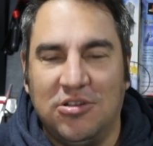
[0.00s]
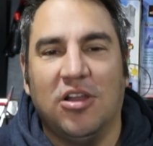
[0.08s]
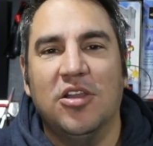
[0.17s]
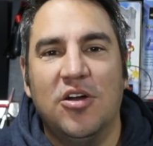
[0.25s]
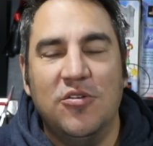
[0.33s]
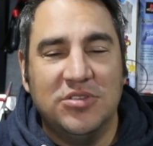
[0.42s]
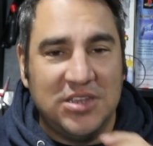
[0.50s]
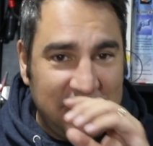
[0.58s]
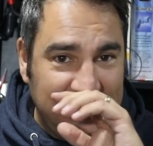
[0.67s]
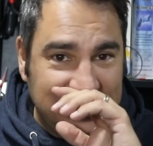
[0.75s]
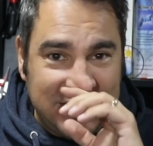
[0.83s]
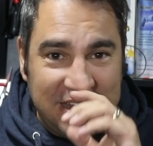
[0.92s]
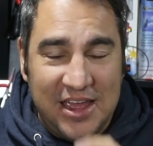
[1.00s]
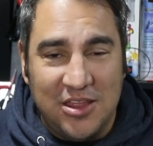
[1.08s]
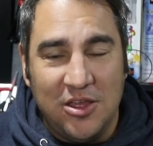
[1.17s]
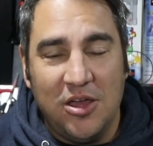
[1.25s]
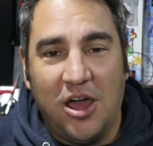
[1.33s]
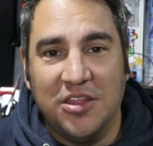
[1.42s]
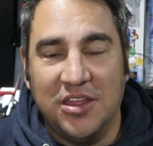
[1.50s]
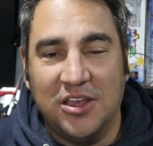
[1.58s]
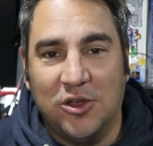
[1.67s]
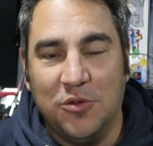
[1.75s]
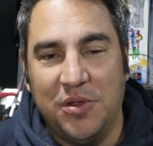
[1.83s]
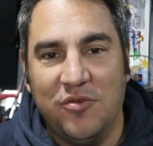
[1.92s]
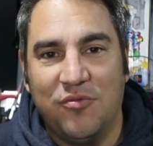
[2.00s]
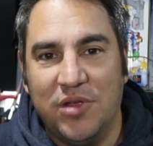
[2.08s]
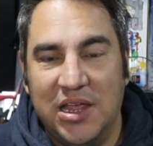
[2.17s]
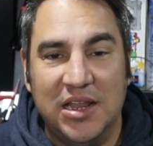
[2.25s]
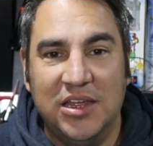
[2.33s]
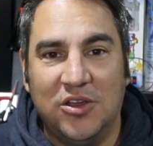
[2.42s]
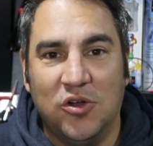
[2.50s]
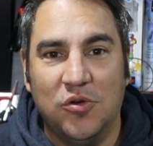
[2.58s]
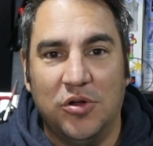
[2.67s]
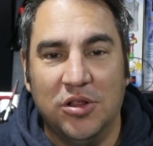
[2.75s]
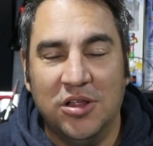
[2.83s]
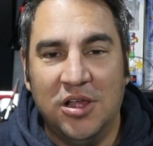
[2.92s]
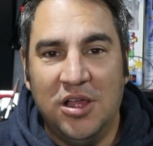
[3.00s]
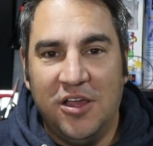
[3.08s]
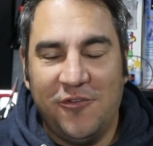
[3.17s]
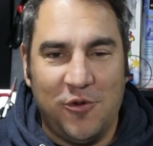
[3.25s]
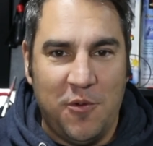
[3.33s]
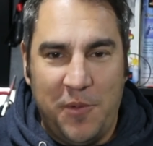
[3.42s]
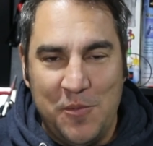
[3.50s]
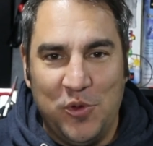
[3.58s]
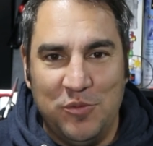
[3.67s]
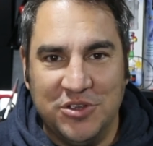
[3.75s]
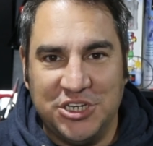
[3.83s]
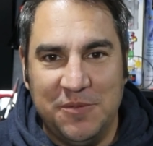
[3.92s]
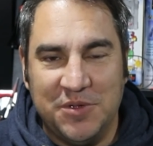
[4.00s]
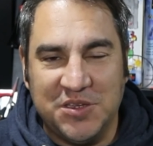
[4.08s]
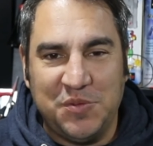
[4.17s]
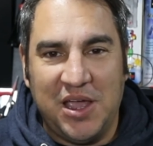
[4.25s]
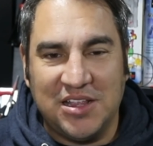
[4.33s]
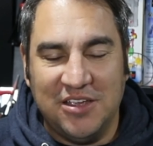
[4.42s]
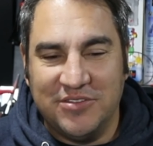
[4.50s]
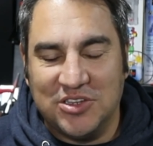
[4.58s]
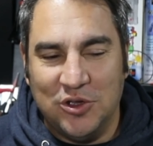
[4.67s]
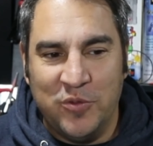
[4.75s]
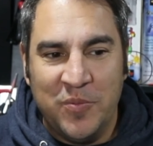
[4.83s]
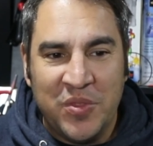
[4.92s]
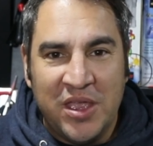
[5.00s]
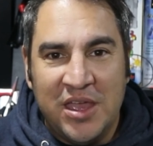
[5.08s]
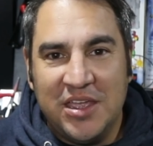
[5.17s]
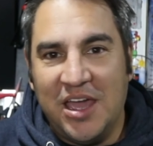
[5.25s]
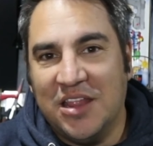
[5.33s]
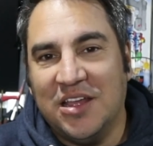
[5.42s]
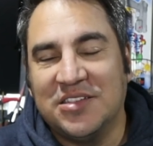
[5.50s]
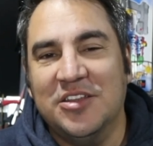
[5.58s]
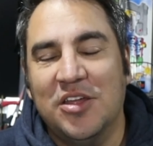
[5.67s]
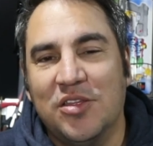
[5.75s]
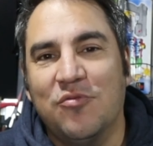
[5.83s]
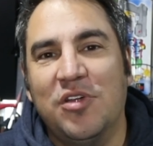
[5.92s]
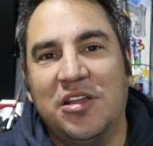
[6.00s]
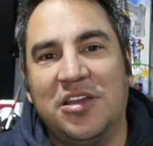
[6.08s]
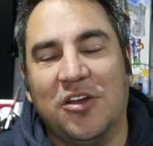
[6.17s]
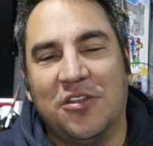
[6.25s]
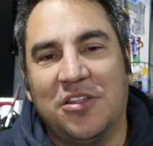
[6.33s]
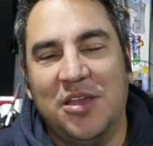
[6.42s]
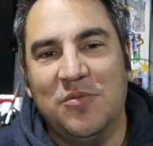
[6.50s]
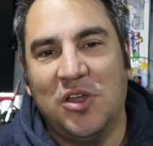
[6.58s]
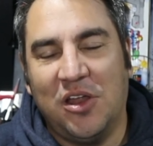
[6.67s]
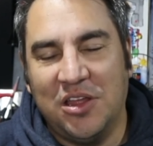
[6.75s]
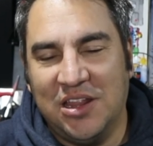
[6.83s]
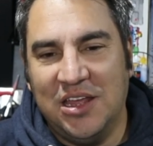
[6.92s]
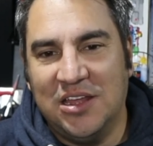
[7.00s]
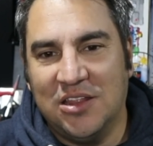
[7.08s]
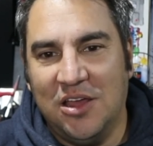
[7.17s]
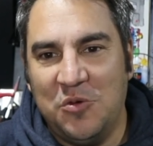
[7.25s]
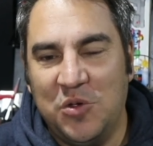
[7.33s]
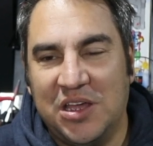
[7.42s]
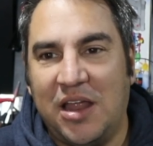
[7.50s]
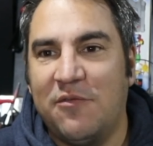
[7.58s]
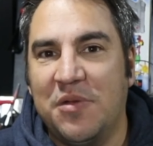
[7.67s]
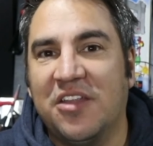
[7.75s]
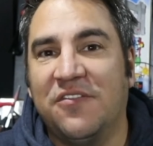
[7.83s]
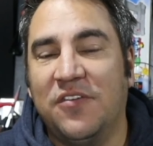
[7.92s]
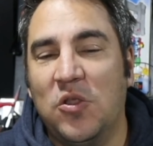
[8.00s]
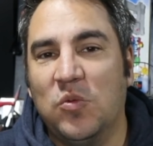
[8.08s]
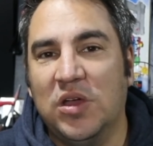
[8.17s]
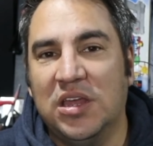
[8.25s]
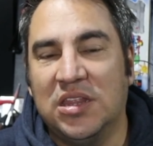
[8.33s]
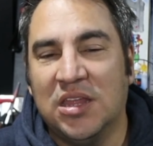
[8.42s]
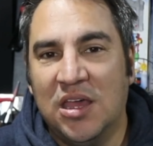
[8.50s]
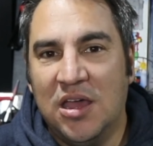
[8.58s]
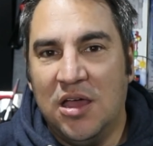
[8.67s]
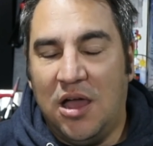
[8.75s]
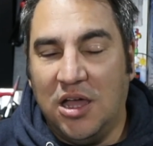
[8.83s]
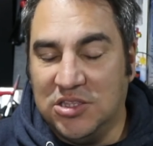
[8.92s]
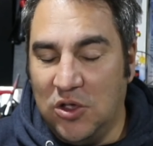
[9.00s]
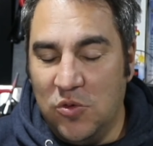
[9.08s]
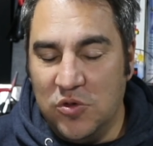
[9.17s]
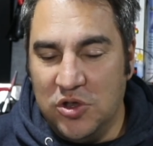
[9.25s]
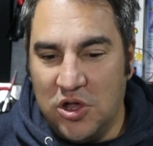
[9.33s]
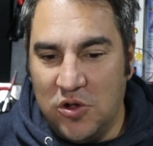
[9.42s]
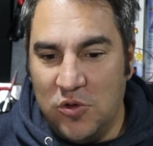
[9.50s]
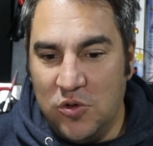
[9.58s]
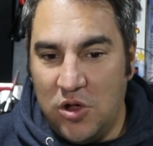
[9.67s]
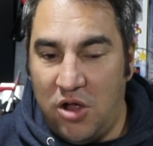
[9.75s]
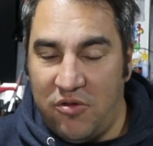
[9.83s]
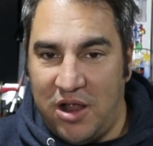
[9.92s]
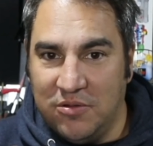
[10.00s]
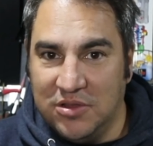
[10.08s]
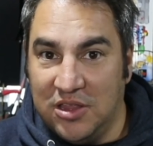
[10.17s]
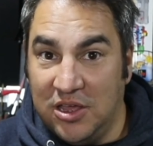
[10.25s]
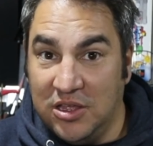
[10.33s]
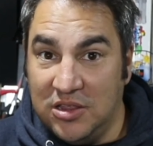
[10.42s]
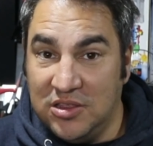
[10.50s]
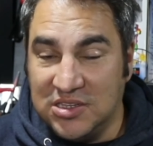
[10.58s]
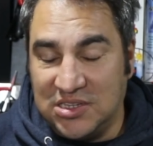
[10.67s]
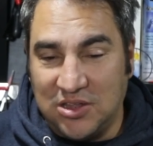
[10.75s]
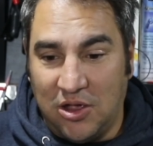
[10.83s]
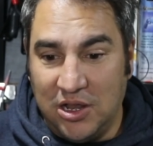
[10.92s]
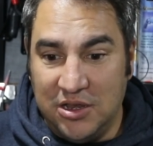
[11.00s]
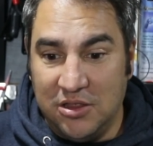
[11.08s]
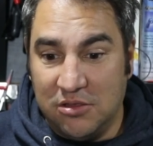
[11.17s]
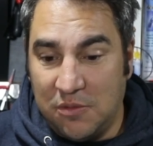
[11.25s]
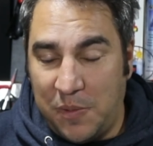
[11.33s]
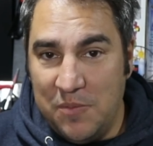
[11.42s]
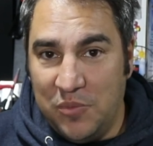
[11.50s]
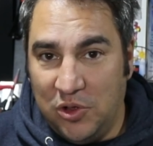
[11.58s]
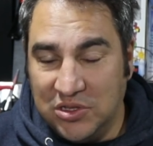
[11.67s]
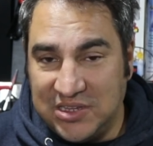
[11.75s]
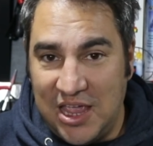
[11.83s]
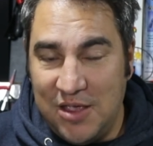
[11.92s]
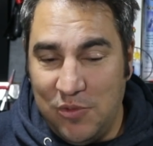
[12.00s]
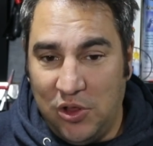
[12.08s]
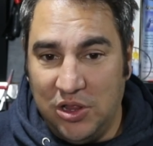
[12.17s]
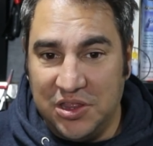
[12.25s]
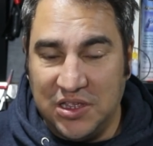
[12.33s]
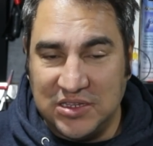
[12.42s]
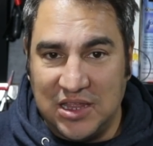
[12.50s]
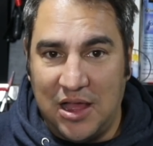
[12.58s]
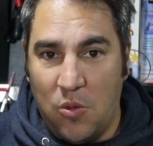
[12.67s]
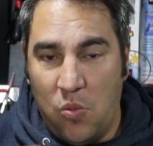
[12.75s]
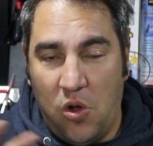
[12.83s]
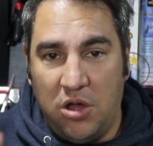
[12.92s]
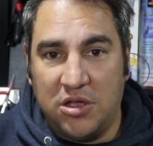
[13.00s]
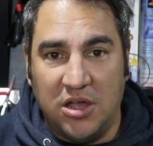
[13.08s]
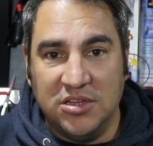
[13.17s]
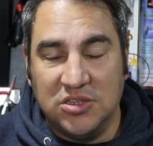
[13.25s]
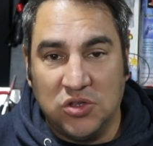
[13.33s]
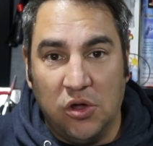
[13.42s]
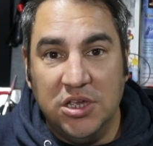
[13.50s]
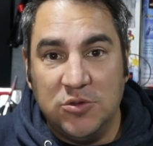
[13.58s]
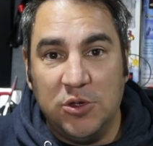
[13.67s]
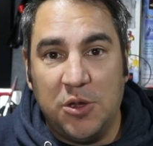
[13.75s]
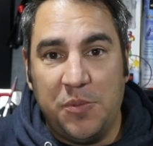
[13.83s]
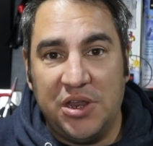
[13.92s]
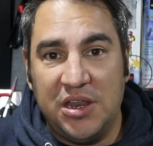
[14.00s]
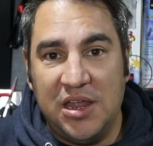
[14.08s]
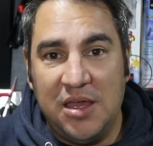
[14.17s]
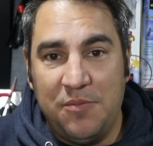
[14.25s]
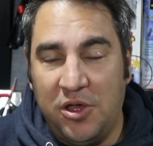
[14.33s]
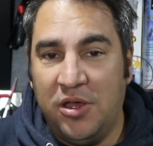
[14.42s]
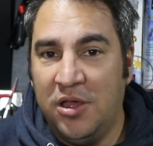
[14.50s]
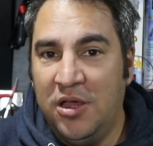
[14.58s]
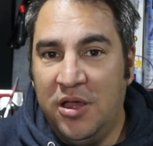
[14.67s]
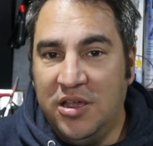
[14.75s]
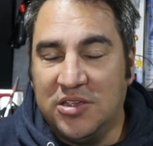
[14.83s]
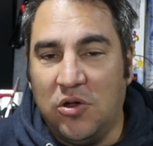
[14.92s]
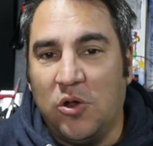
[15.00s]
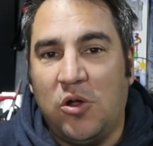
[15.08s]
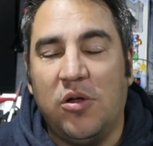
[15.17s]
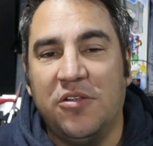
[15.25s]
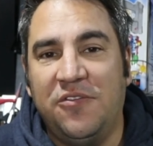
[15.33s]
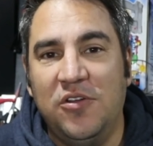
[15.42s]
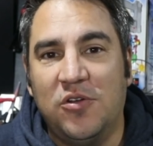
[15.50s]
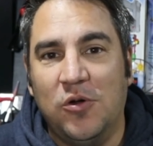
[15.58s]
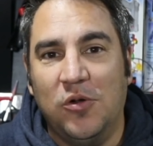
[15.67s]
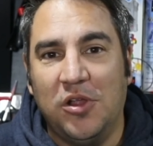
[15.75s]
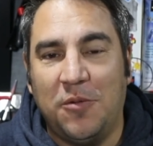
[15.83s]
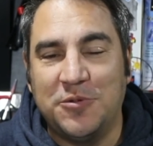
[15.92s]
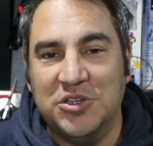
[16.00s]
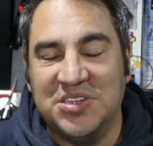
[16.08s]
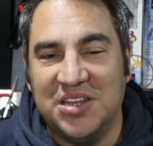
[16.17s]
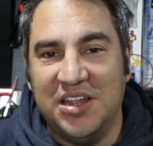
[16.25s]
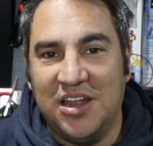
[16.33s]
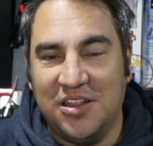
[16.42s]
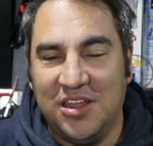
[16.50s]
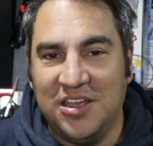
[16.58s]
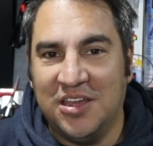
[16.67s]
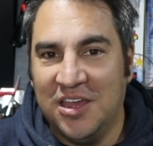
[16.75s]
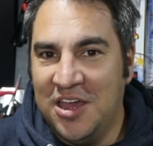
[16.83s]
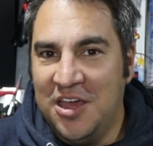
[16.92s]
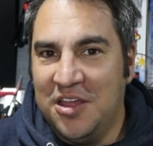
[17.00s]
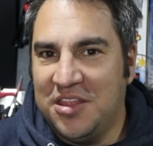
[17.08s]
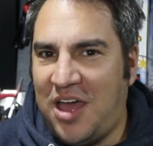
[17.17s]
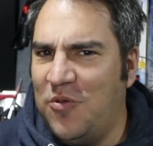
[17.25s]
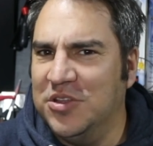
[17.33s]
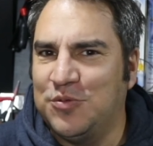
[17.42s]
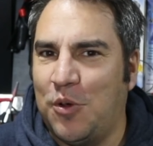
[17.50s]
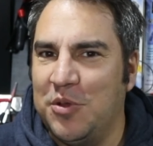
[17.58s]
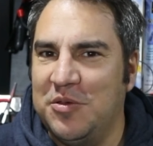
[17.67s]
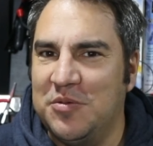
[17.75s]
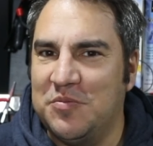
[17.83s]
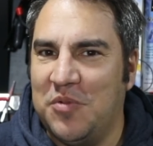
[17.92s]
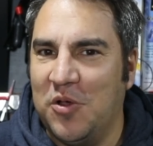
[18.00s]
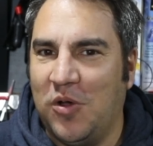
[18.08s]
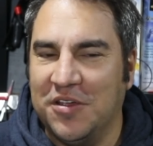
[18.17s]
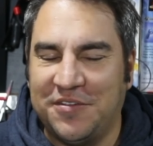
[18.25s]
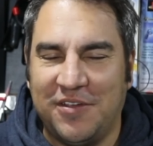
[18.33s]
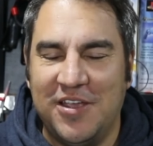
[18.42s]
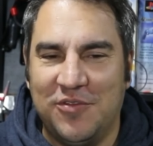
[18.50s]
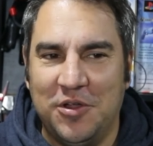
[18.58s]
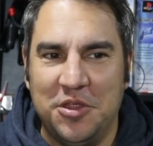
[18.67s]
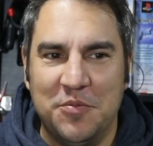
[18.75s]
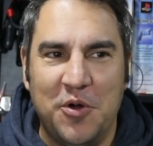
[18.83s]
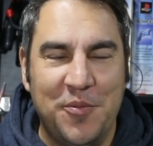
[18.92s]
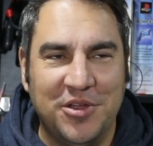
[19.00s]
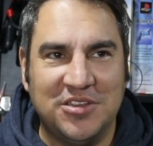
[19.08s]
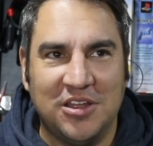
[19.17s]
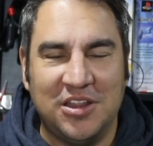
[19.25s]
You've got loads of things in there that I think could be really cool from a pinball machine perspective. So yeah, that's another really good theme that I think that we can have a bit of fun with. I don't know around the, the styling of the pinball table and things like that and what kind of toys we could put in there, but it's got quite a few cool options in there. I think that one's probably my wife's favourite at the moment.